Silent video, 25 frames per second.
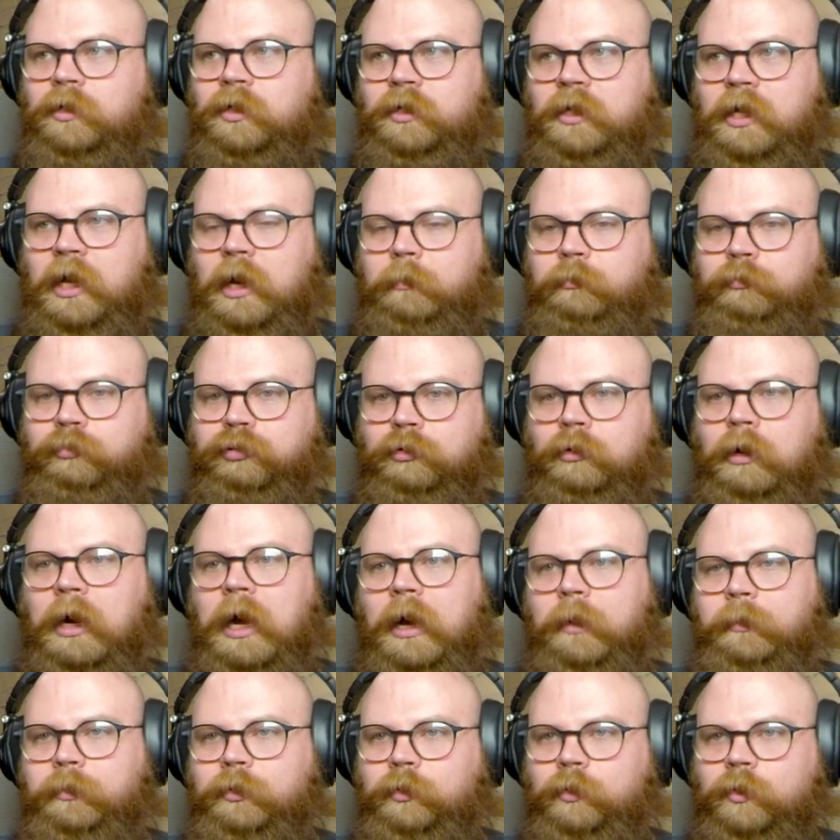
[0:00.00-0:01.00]
not
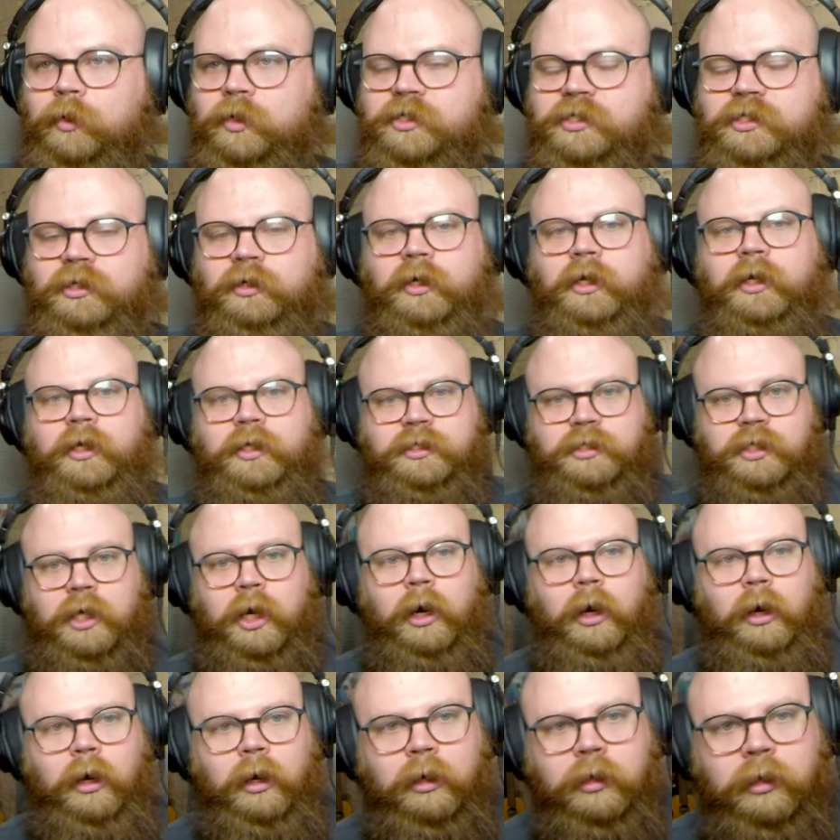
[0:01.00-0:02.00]
prep. We're still gonna
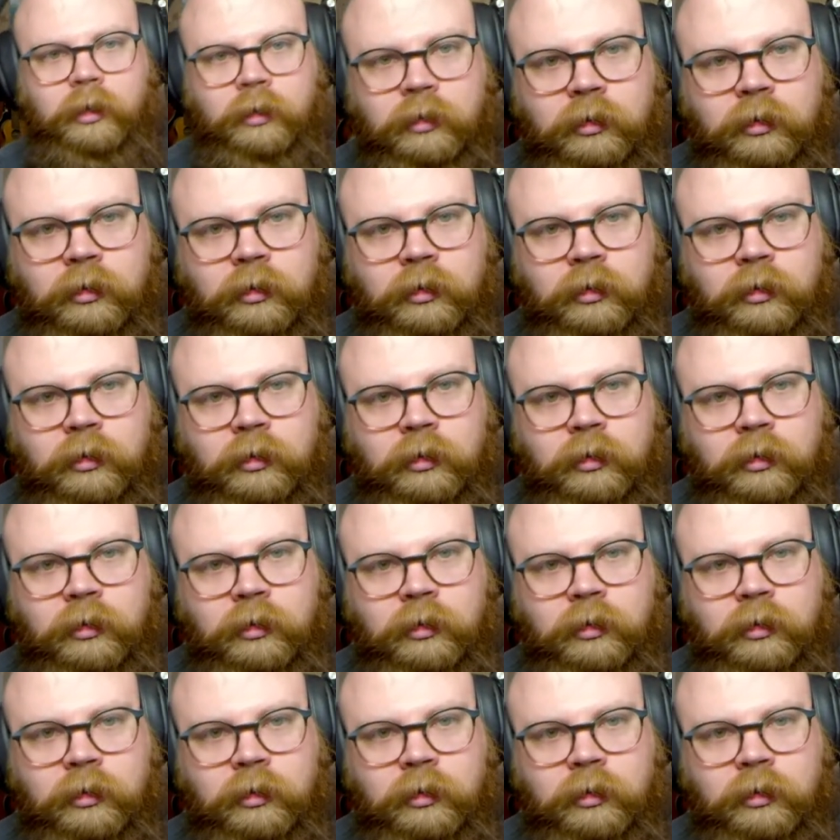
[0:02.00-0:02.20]
talk,